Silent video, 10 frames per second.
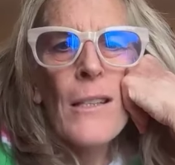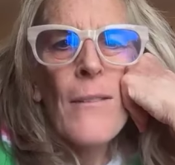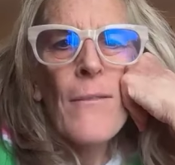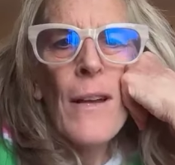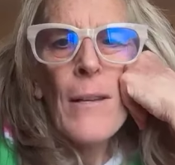
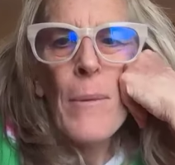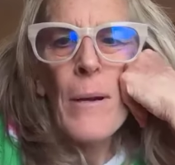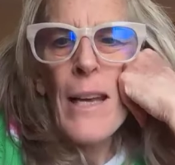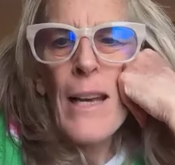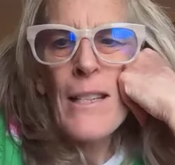If
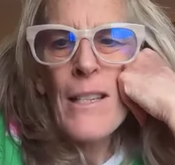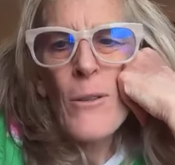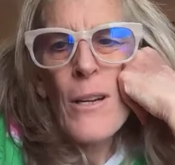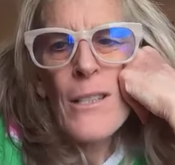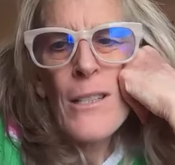anybody has any
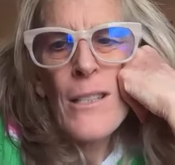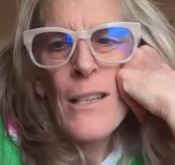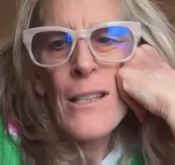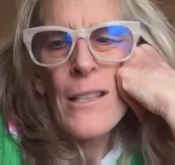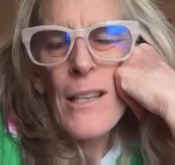questions,
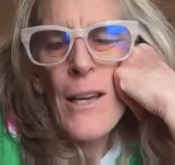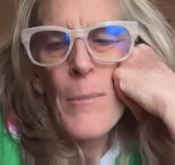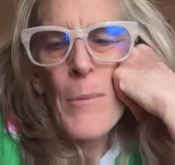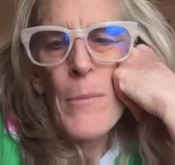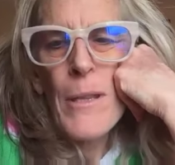they can
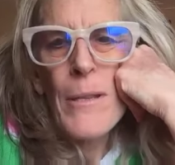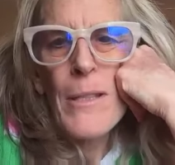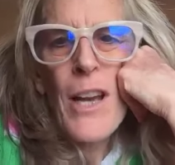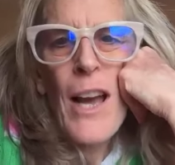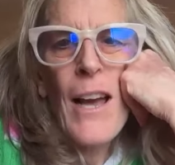type them in the
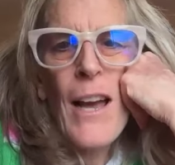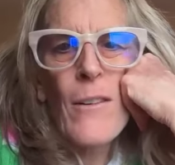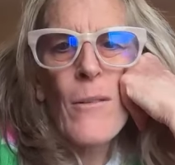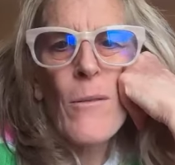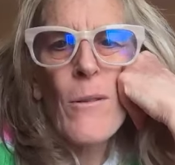
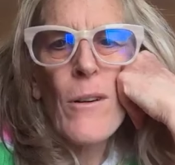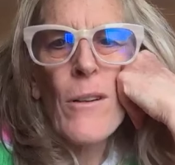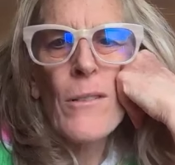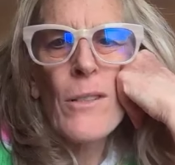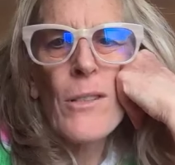chat
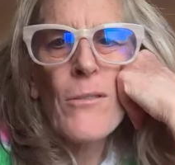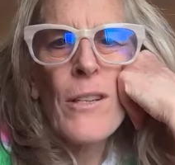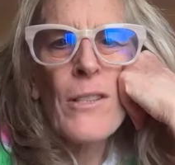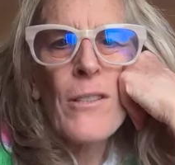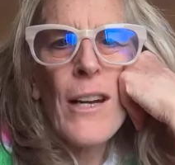or just
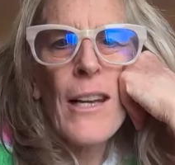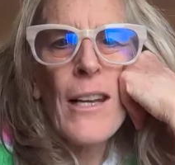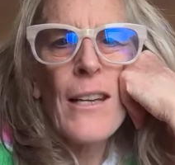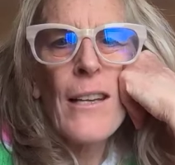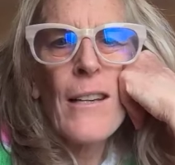raise your
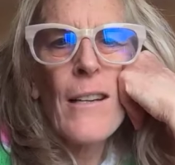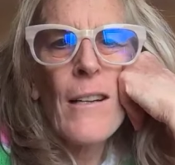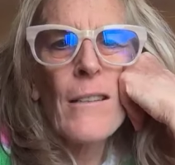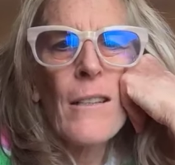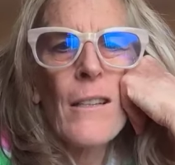hand,
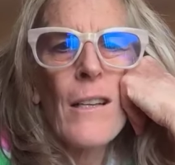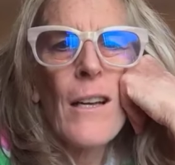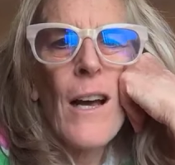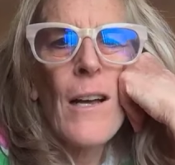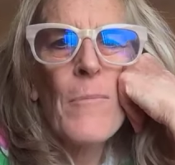
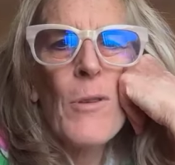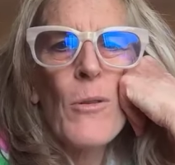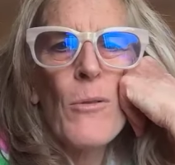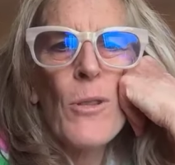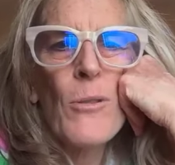
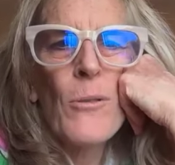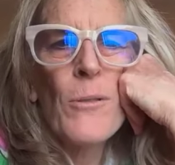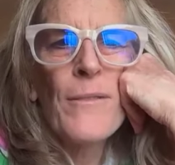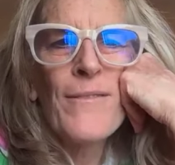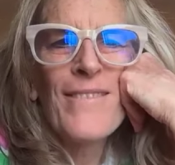unmute you.
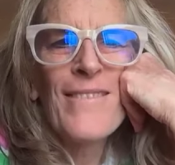